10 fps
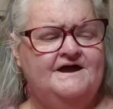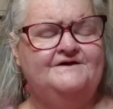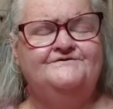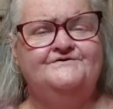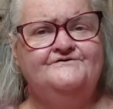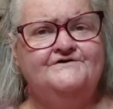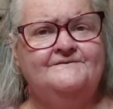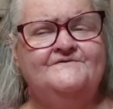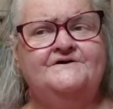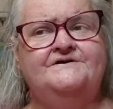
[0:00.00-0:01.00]
and do
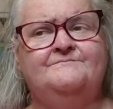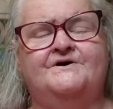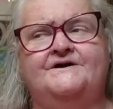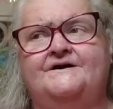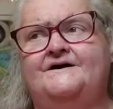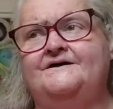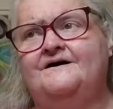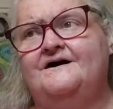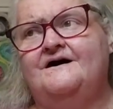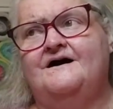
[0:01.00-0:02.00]
something, but yet
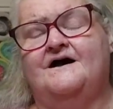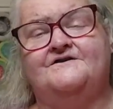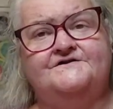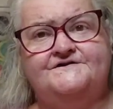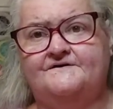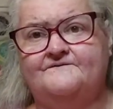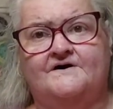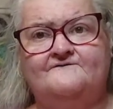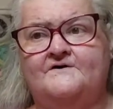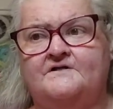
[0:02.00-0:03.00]
I just have
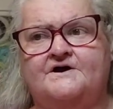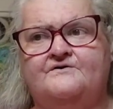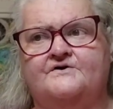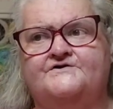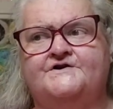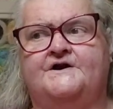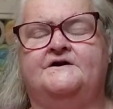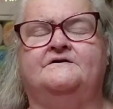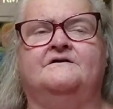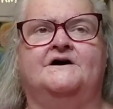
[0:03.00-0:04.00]
not felt like
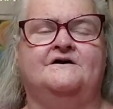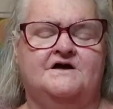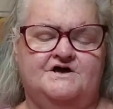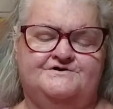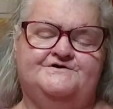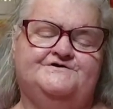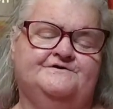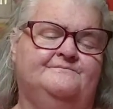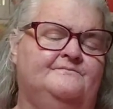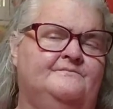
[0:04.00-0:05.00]
crocheting. Like, just
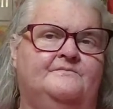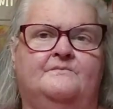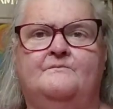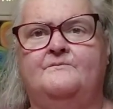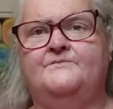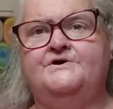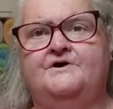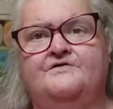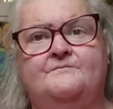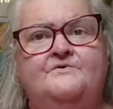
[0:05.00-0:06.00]
the, you
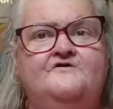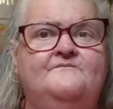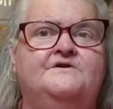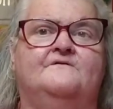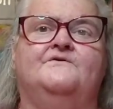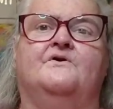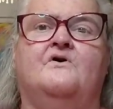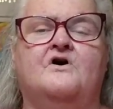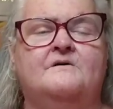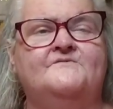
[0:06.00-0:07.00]
know, the movement of your
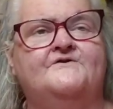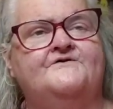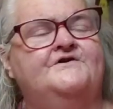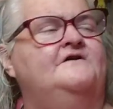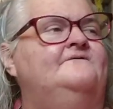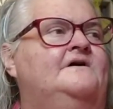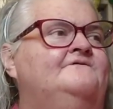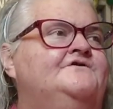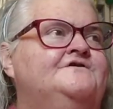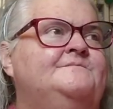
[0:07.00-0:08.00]
arms and stuff, I've
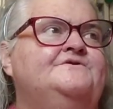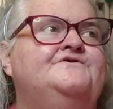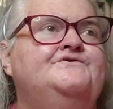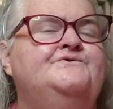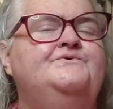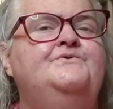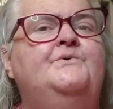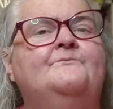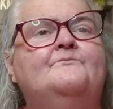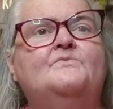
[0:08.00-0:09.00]
just been
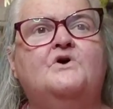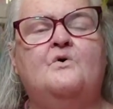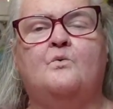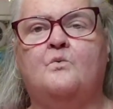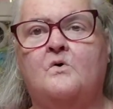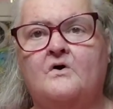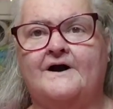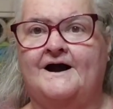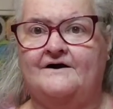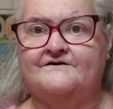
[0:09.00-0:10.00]
too wore
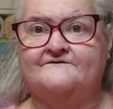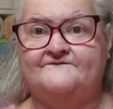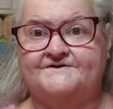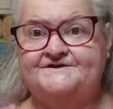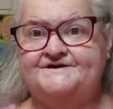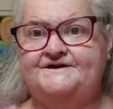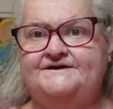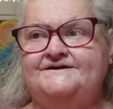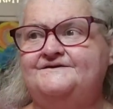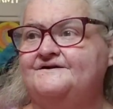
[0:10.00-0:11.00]
out and
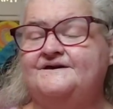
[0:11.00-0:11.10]
fatigued